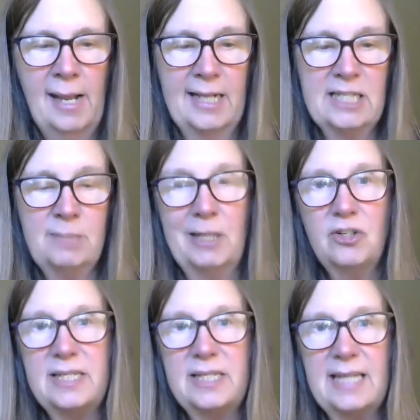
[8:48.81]
I expect
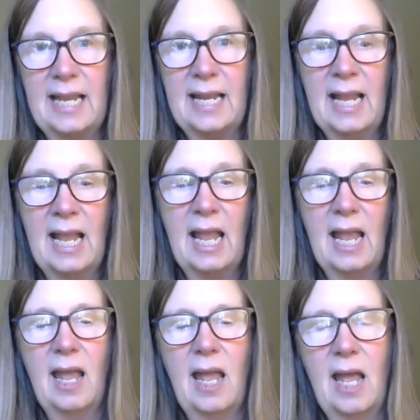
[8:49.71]
her to say,
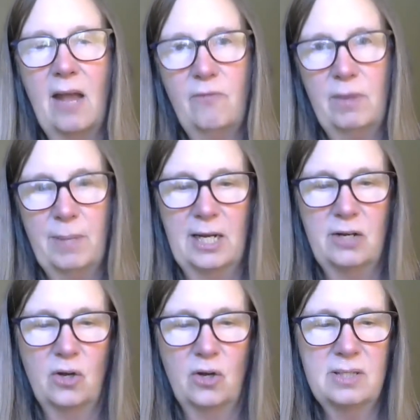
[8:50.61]
everybody
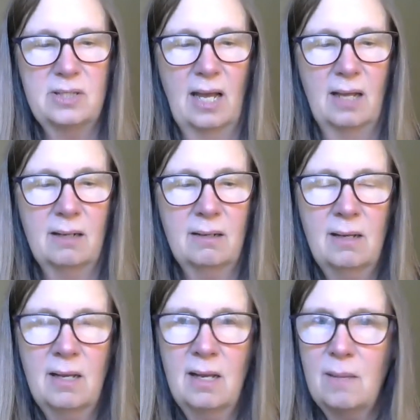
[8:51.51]
knows that.
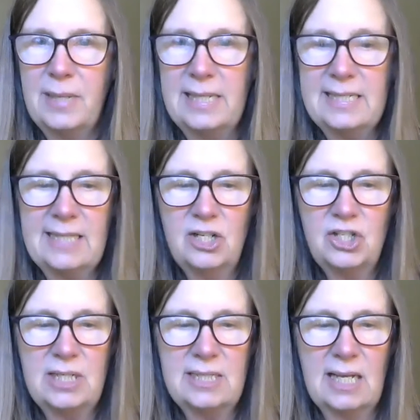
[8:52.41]
But instead
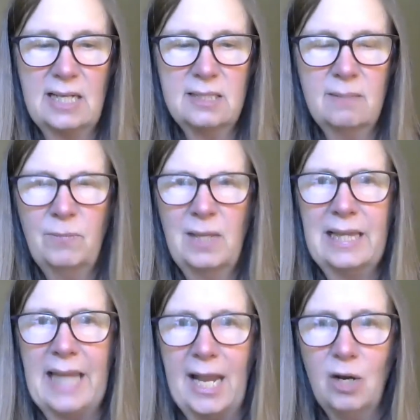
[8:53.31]
she says,
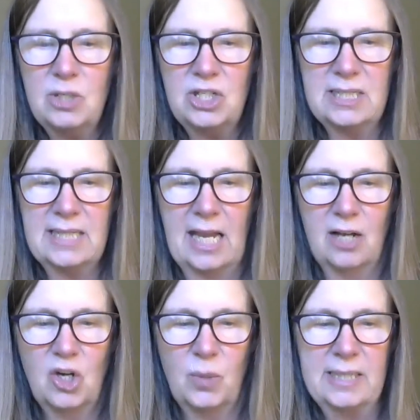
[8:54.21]
languages
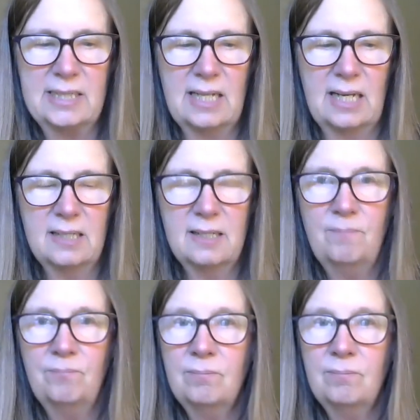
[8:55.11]
can't go extinct.